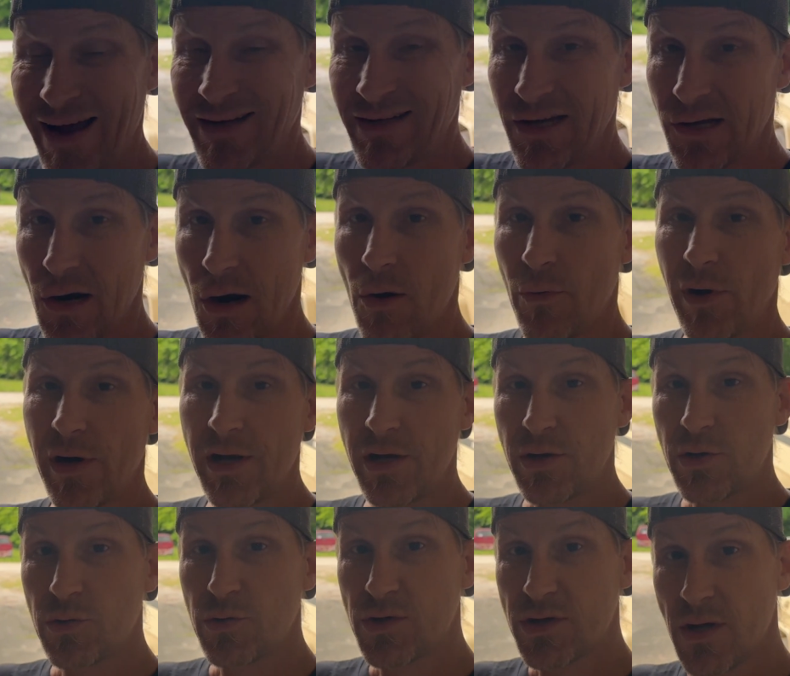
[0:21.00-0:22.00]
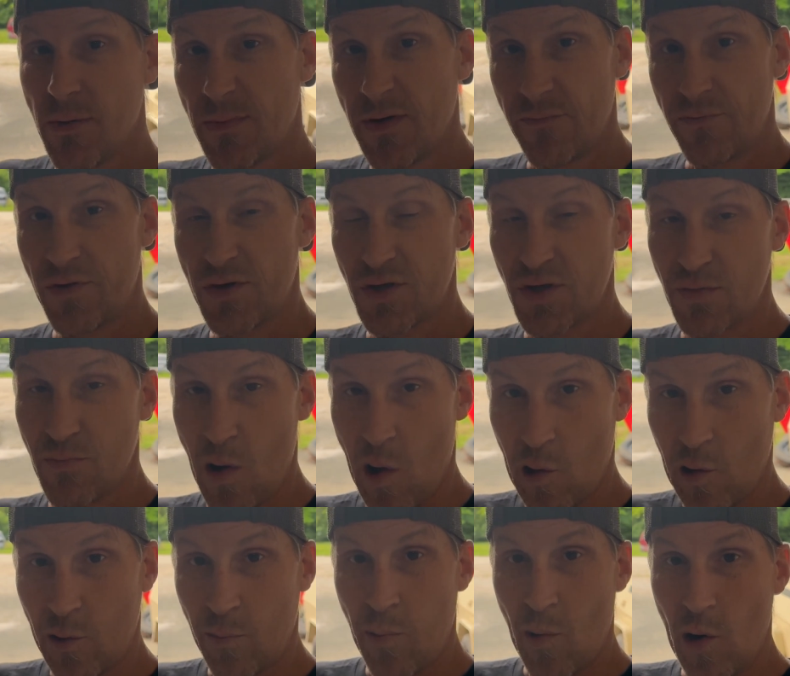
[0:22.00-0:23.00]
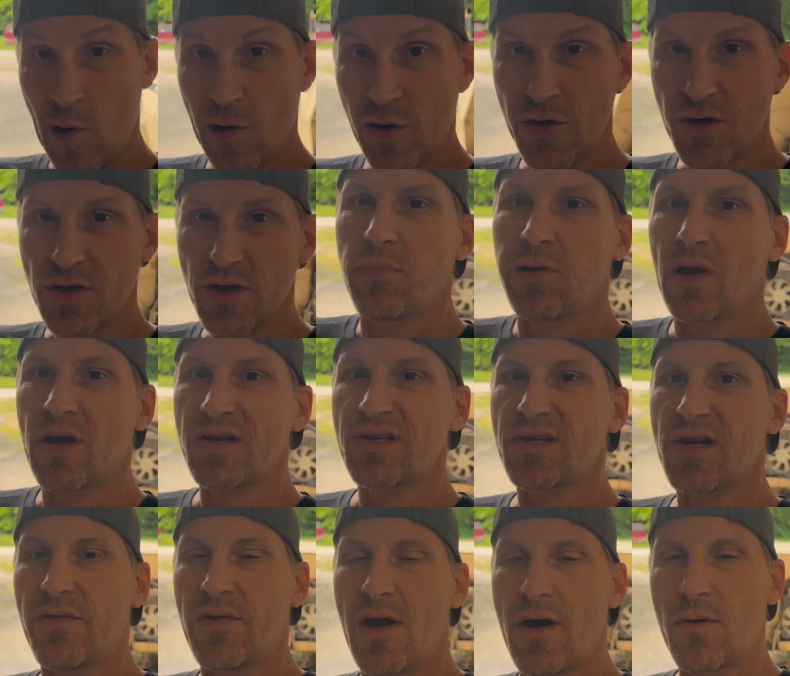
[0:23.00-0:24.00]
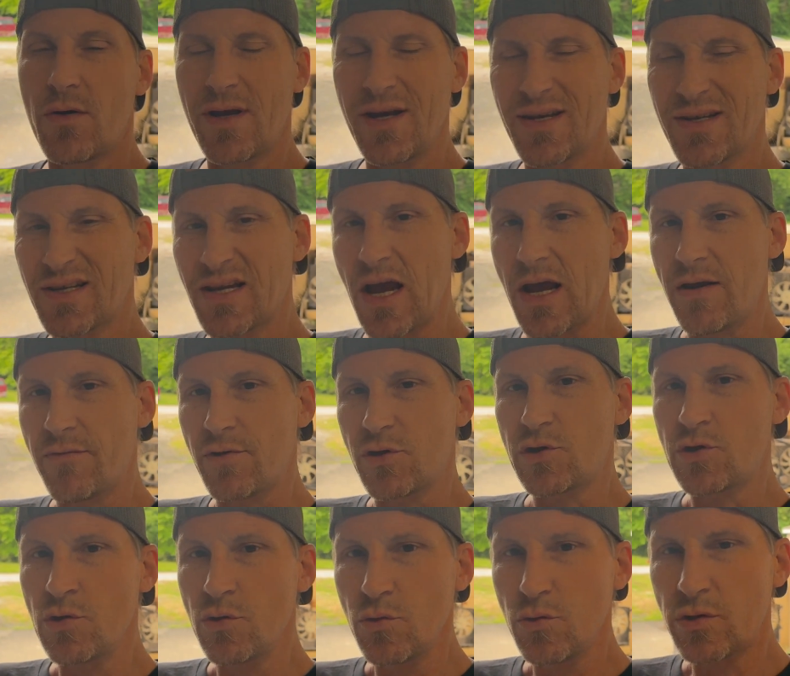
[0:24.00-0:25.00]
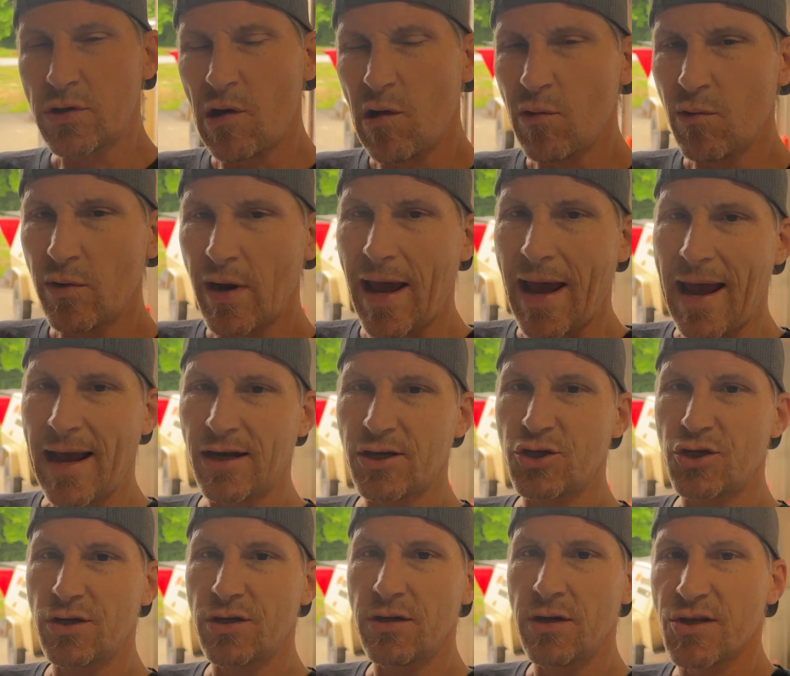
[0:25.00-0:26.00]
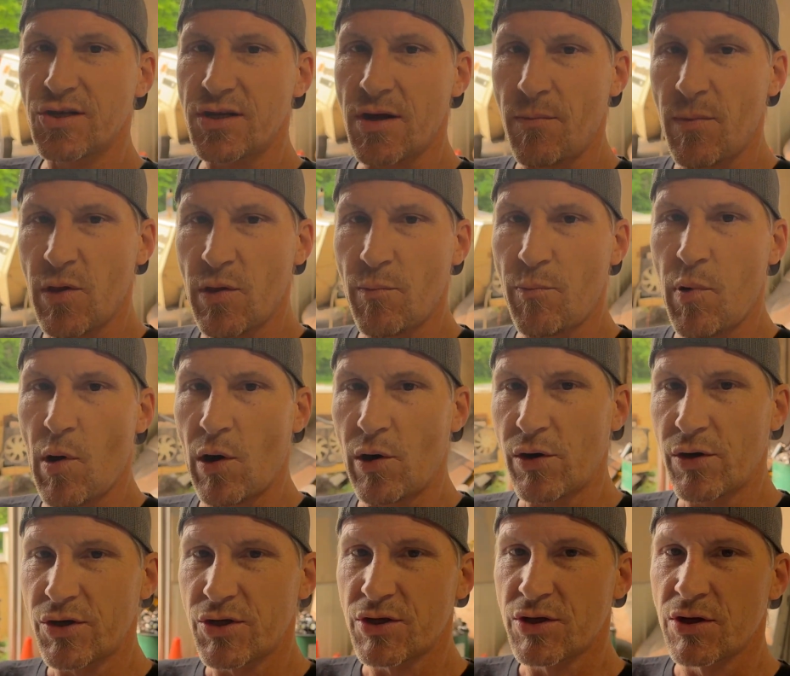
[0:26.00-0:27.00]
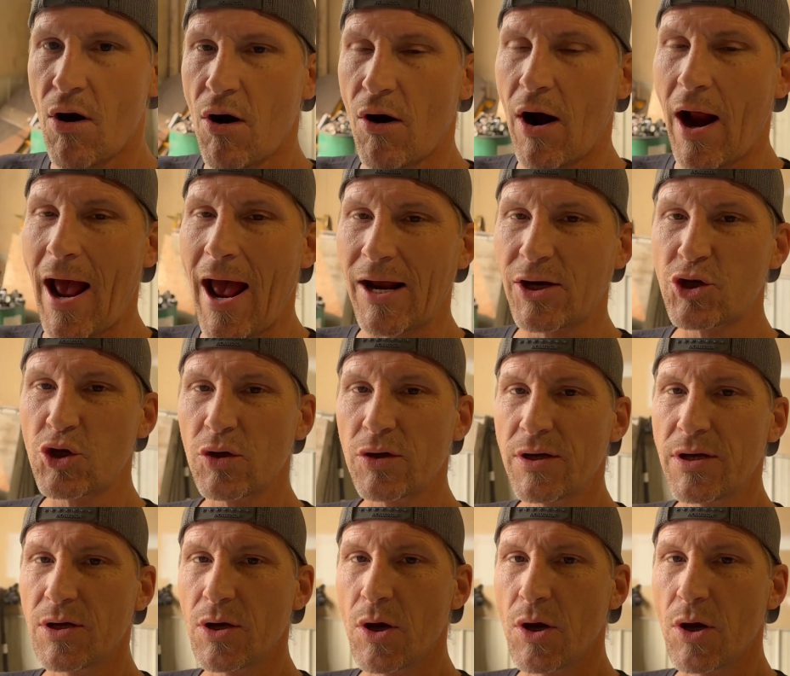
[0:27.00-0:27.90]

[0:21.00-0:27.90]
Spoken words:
I did already do some of the smaller parts, plus there is kind of a 2-tone action. Some of the parts are actually